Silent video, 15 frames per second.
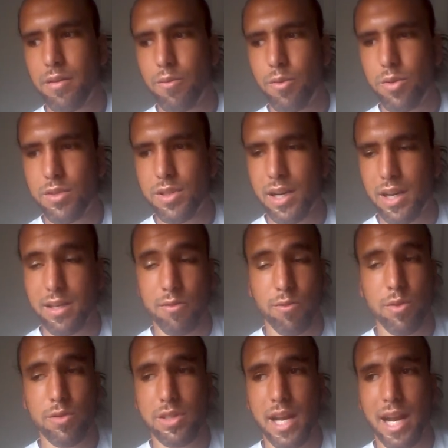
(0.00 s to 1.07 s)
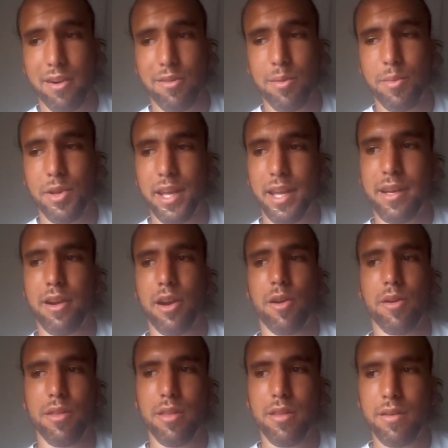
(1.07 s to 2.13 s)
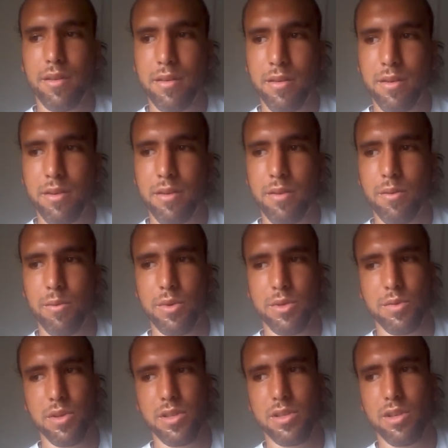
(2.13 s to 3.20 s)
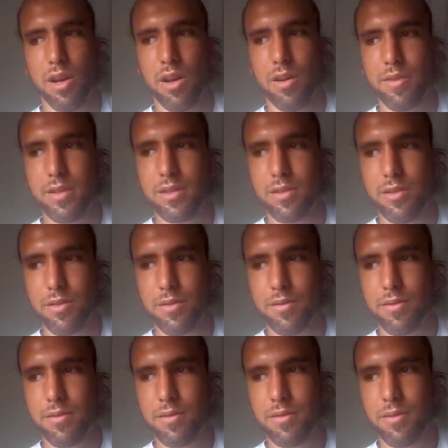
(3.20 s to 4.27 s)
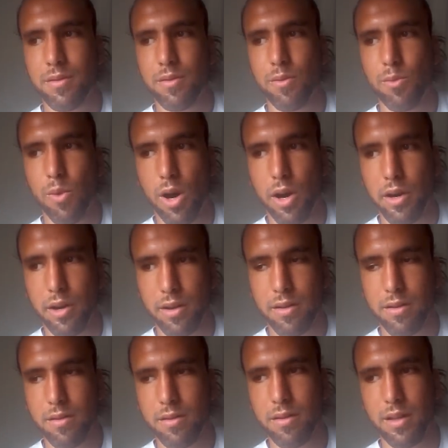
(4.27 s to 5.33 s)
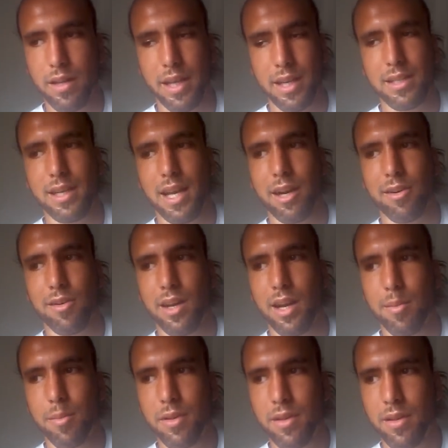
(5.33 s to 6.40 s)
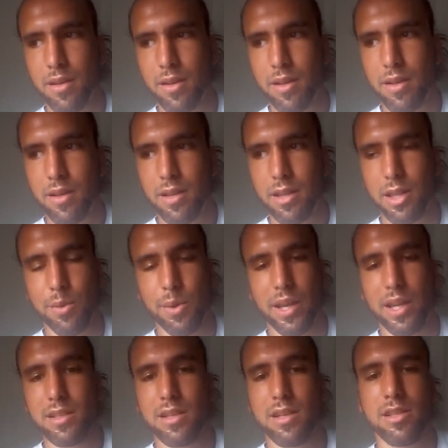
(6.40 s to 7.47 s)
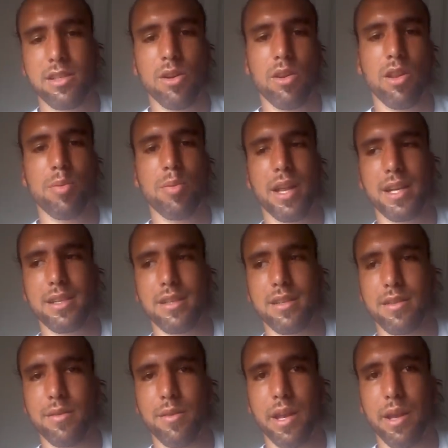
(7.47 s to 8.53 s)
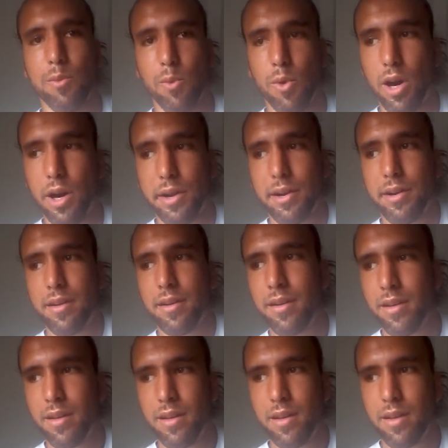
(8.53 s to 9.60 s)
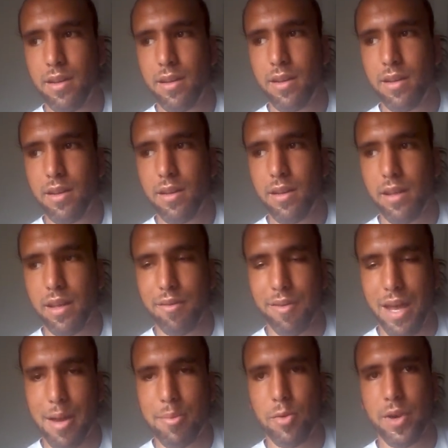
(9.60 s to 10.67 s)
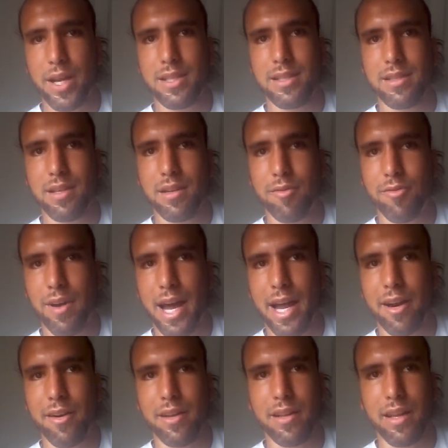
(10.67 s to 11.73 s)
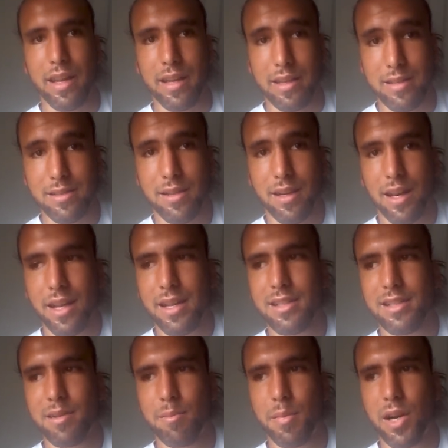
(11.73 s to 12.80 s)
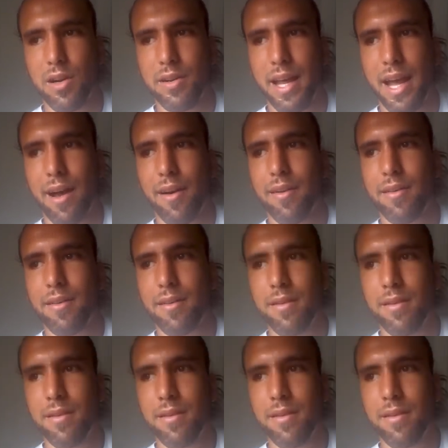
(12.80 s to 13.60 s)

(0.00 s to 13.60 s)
Root, root chakra being earth, which will dissolve into water, the next chakra up. Then we get into the solar plexus, and, and water evaporates into the fire and, and is cleansed and burned out.